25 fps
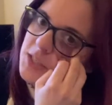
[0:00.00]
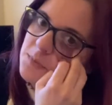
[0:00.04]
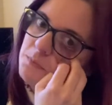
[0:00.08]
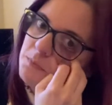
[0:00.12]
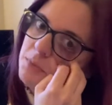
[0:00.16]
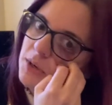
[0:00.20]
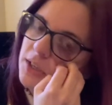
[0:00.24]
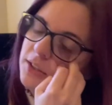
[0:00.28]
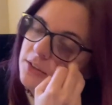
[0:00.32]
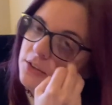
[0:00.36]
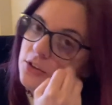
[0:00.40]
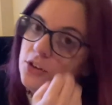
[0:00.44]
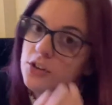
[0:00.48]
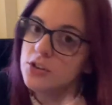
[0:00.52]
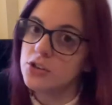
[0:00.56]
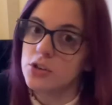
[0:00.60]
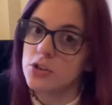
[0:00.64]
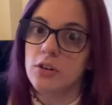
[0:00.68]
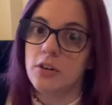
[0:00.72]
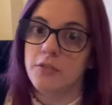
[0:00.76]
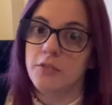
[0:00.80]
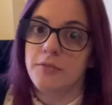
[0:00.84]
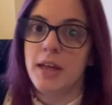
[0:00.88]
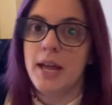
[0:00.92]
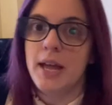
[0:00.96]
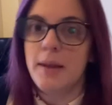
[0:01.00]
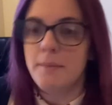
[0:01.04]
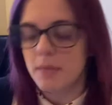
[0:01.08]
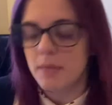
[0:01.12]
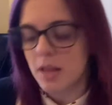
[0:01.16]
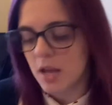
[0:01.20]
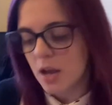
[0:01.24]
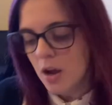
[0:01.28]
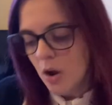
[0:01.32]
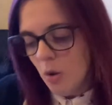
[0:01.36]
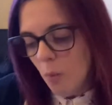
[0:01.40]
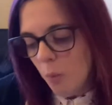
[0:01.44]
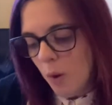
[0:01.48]
but not all of them.
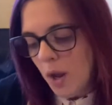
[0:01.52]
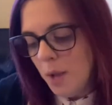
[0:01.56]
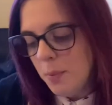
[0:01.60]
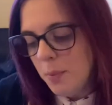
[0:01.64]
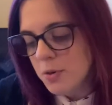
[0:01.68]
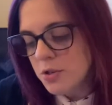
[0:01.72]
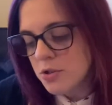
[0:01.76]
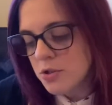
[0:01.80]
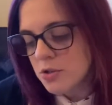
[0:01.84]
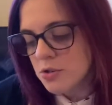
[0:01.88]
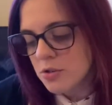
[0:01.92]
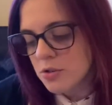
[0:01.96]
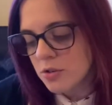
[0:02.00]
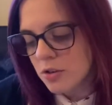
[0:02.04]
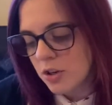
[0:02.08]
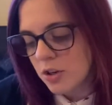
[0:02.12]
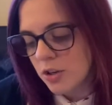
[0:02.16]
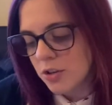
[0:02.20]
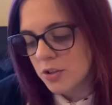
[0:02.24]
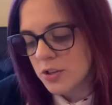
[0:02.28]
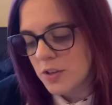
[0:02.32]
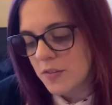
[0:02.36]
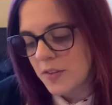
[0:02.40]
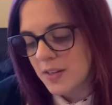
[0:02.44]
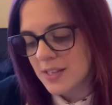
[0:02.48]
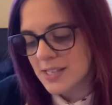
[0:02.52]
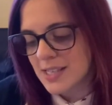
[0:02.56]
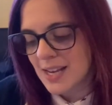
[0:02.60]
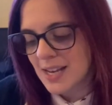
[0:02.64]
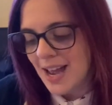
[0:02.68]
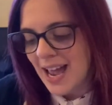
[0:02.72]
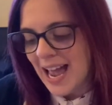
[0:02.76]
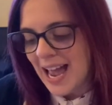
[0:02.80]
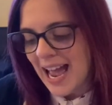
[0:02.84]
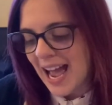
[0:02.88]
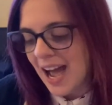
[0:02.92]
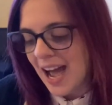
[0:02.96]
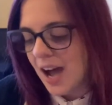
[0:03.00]
Why would you include this
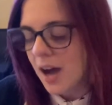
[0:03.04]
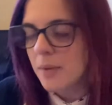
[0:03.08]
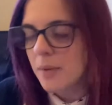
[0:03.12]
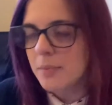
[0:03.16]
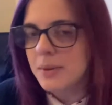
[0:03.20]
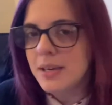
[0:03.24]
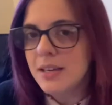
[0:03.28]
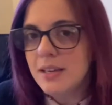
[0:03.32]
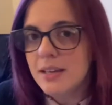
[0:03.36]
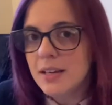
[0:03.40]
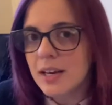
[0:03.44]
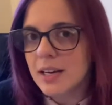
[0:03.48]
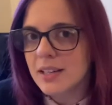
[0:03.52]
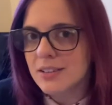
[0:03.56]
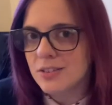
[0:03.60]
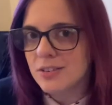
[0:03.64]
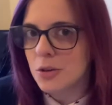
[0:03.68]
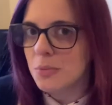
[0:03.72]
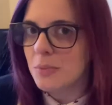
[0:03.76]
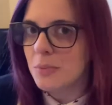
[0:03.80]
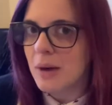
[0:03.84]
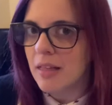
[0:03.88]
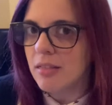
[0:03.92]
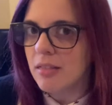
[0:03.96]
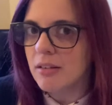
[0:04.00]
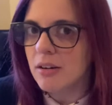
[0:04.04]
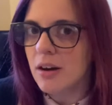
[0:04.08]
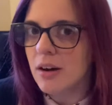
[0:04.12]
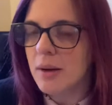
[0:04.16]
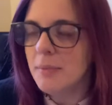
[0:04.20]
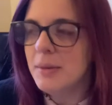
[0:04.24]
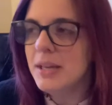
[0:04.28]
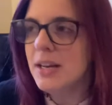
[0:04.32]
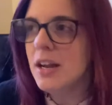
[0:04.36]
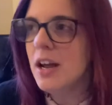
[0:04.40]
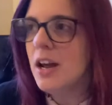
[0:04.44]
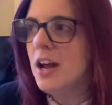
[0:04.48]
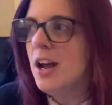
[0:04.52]
había tomado? I
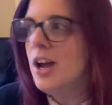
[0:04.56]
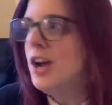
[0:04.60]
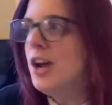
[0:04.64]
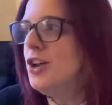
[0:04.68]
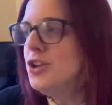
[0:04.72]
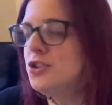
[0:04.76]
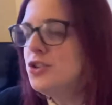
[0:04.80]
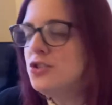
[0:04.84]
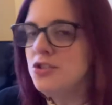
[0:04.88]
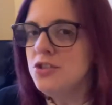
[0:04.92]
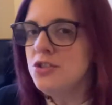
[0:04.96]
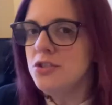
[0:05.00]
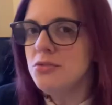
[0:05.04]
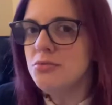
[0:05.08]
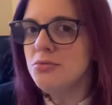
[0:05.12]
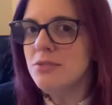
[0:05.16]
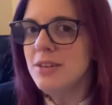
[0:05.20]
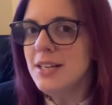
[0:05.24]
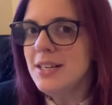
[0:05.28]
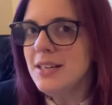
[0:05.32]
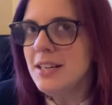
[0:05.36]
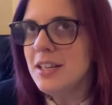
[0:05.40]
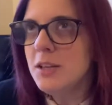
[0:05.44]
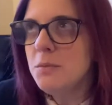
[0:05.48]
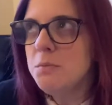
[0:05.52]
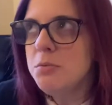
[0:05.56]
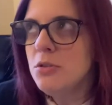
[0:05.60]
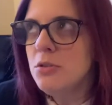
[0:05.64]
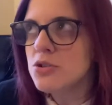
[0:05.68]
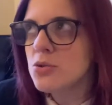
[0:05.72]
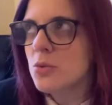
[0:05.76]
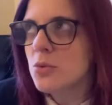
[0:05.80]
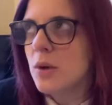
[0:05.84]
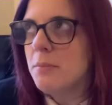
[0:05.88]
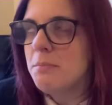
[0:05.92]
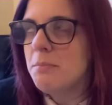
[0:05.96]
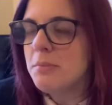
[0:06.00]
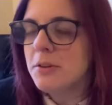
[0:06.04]
mean, do you really need
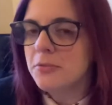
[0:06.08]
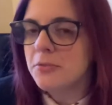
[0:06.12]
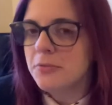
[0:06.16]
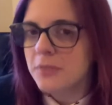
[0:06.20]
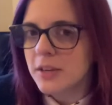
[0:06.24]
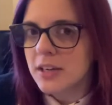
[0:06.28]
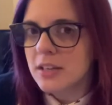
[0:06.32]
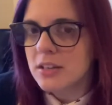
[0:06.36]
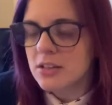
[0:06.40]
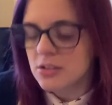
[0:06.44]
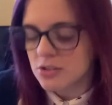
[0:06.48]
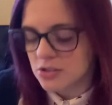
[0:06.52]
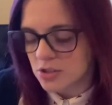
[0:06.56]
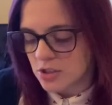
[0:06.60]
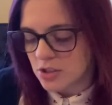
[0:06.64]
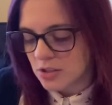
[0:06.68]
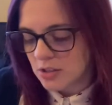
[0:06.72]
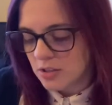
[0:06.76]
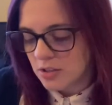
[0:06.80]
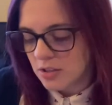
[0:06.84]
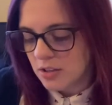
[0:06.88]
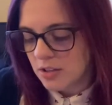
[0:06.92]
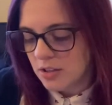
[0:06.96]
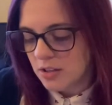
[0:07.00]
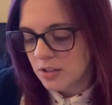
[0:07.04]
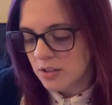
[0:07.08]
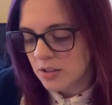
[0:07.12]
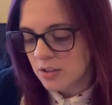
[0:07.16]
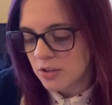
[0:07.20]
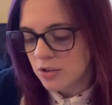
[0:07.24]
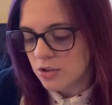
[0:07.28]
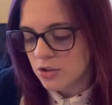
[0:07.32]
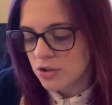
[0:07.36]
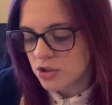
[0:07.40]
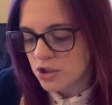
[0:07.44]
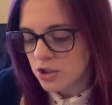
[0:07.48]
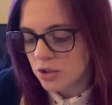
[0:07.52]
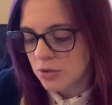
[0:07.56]
pluscuamperfectos
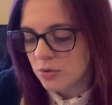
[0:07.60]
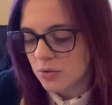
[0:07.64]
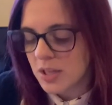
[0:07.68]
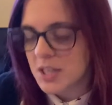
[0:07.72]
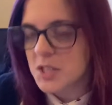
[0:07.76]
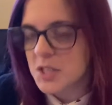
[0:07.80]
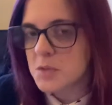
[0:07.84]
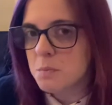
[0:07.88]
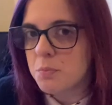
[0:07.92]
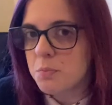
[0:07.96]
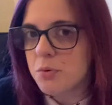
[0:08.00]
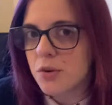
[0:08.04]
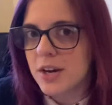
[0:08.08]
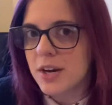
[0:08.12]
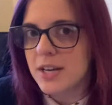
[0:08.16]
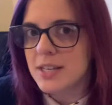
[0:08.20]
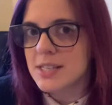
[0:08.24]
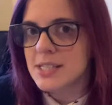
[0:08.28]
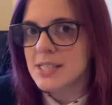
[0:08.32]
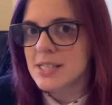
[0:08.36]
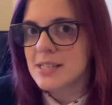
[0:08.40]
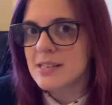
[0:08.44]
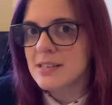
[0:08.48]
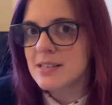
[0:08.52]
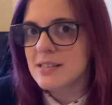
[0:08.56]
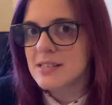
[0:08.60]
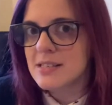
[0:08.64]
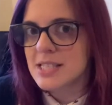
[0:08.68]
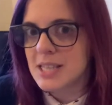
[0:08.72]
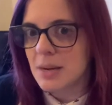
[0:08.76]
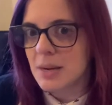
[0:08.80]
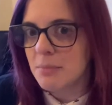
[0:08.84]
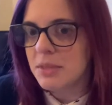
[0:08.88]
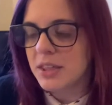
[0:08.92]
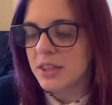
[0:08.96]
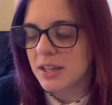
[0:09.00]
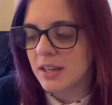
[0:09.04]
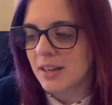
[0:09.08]
to express
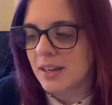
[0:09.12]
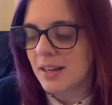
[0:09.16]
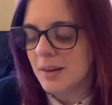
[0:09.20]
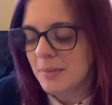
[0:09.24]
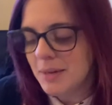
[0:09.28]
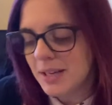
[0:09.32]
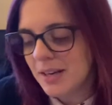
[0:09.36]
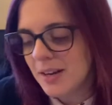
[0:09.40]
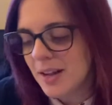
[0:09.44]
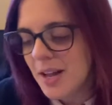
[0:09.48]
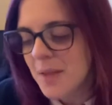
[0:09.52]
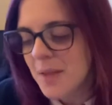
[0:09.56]
something? I mean,